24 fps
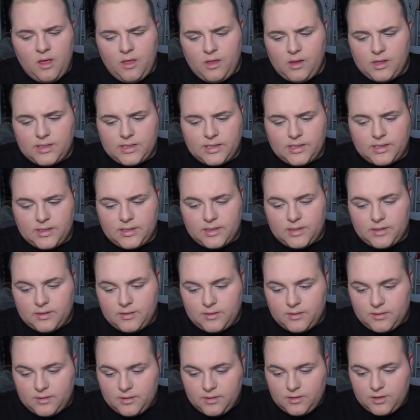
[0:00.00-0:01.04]
This
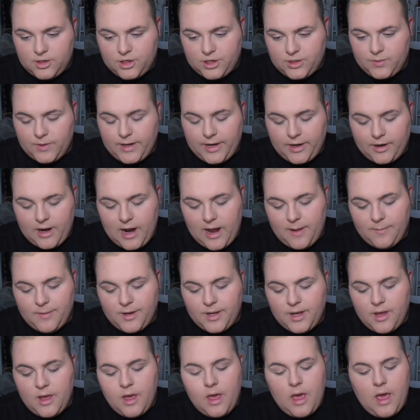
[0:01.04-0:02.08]
is just what I grabbed,
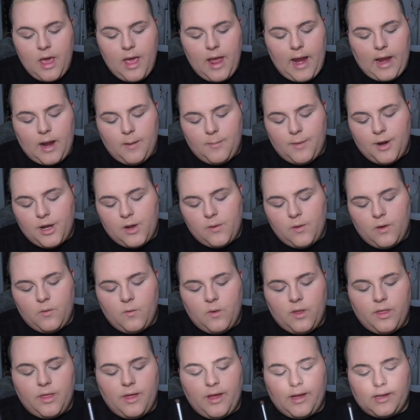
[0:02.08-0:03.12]
and I'm gonna go in
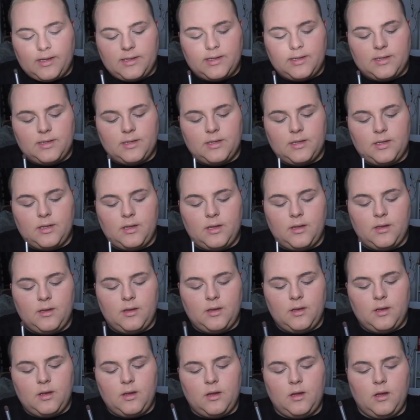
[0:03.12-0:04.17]
with this
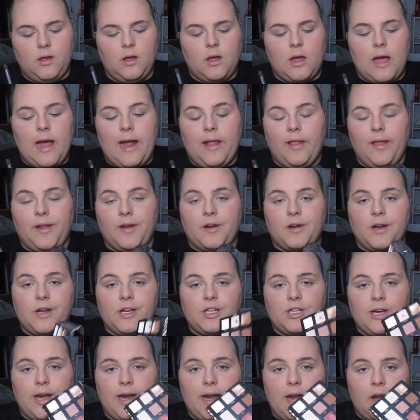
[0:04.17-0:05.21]
highlighter
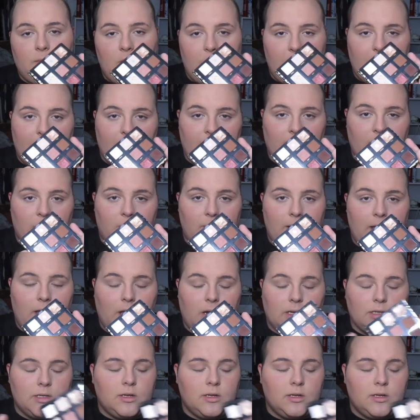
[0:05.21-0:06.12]
shade out of my Manicure palette.